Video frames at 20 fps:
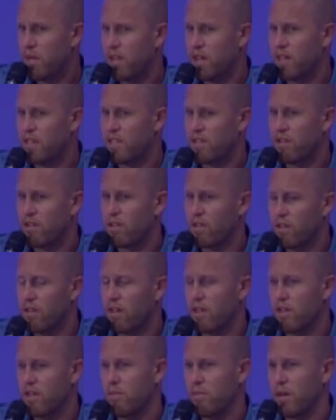and I started
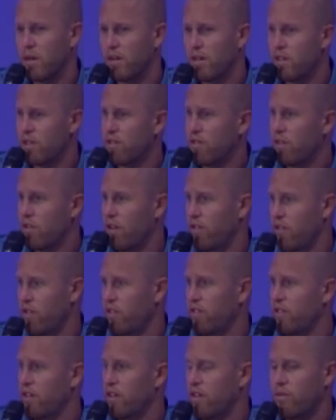talking about his
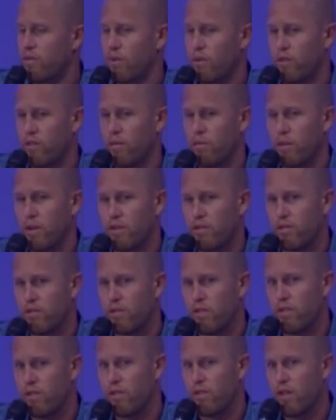transition out of worship
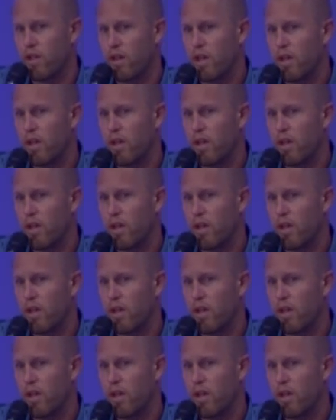ministries.